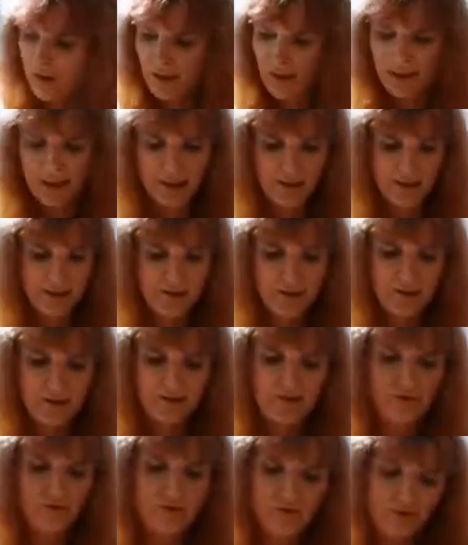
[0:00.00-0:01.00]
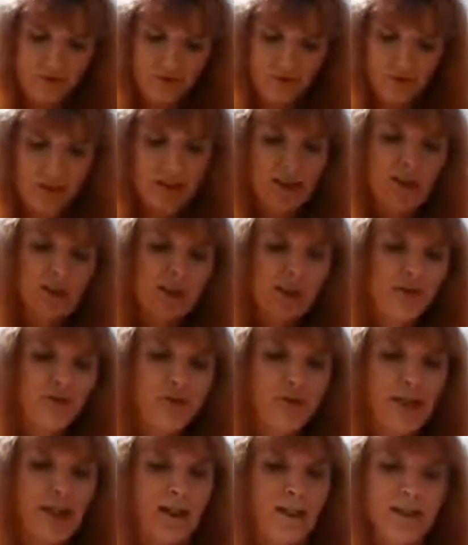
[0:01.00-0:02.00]
And the
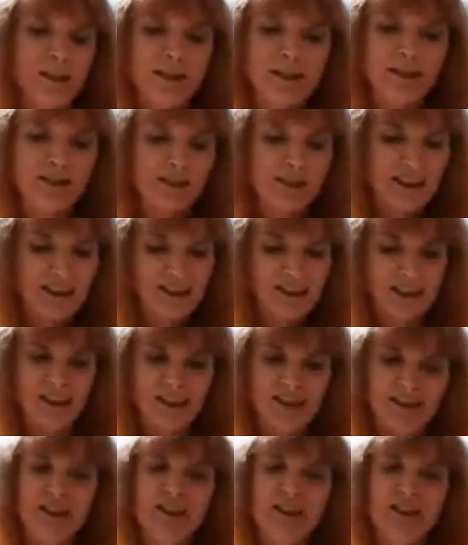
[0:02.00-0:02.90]
framing is easy.